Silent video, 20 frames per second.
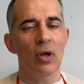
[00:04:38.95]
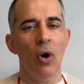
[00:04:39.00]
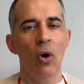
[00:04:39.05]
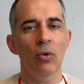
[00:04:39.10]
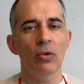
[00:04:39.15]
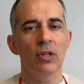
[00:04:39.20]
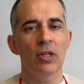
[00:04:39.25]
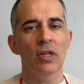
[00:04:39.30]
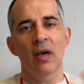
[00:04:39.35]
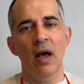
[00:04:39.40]

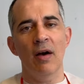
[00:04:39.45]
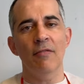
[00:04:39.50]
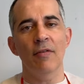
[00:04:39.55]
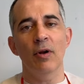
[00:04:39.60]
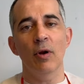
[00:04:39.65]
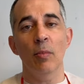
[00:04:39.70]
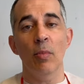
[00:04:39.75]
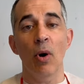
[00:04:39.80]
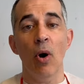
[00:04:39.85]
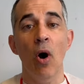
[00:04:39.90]
all the
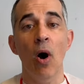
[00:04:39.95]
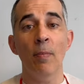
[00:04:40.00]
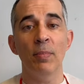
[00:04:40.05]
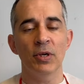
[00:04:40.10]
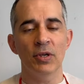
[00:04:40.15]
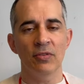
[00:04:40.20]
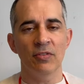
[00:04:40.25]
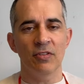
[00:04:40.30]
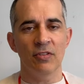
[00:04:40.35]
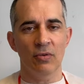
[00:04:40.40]
available
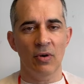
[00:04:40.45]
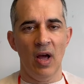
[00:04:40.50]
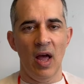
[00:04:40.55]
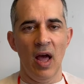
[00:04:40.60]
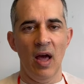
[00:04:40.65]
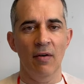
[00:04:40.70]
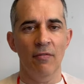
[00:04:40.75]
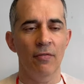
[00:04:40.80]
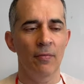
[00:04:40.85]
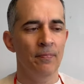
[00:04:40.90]
options you
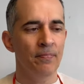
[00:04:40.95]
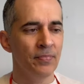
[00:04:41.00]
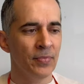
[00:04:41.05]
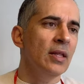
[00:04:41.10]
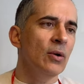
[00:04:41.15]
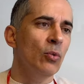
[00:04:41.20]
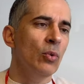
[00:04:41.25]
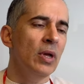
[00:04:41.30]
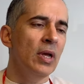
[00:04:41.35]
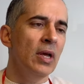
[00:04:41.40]
have.
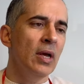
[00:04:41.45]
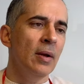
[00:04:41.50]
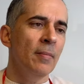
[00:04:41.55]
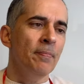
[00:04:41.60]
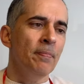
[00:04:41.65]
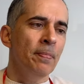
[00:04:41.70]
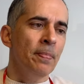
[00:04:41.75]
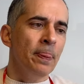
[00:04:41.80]
We